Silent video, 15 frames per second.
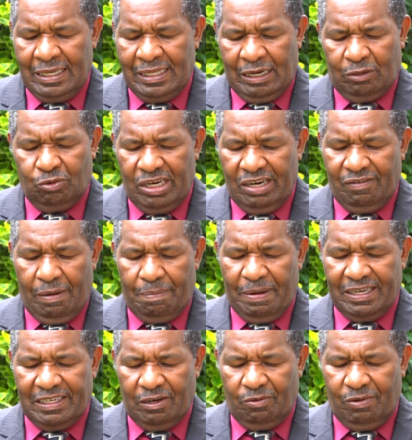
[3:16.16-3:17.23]
that will never
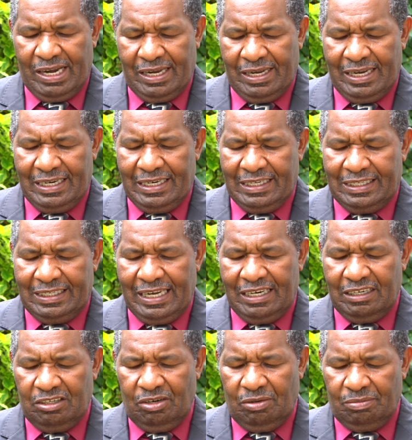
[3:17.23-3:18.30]
pass away, and his
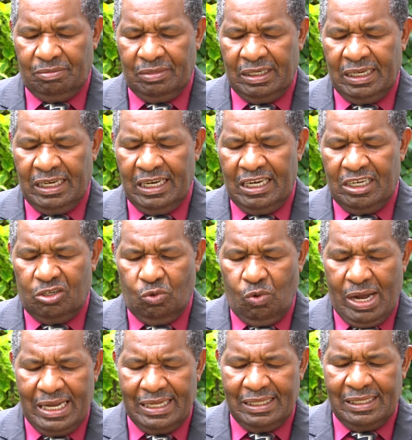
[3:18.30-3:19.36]
kingdom is
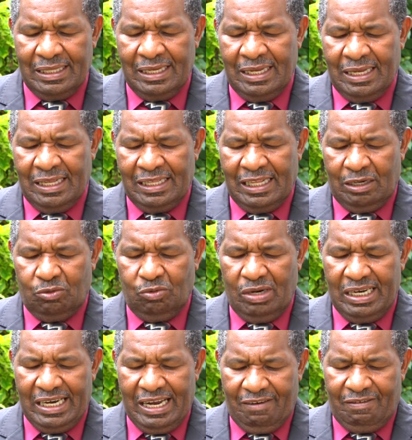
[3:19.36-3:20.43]
one that will
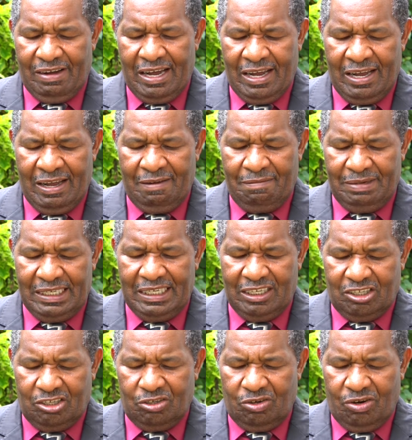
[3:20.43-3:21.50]
never be
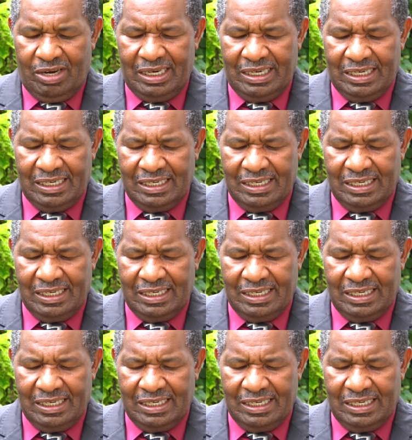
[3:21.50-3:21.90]
destroyed.